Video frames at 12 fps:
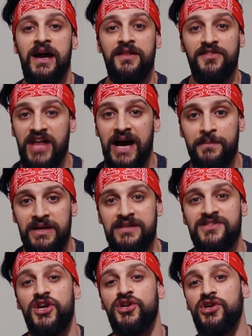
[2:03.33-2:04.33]
and that
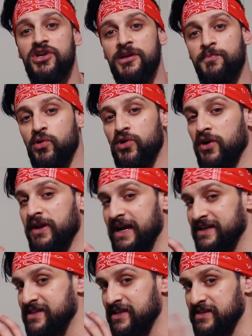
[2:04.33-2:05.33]
means you're going to put on
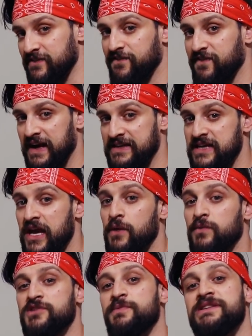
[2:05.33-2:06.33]
excessive fat
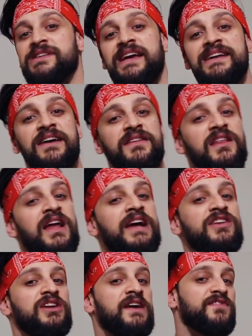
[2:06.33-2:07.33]
which means later down the line you're
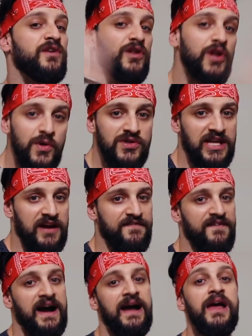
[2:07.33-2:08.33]
going to have to lose that
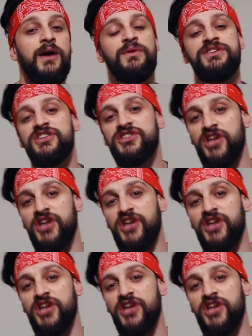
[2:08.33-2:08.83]
fat which is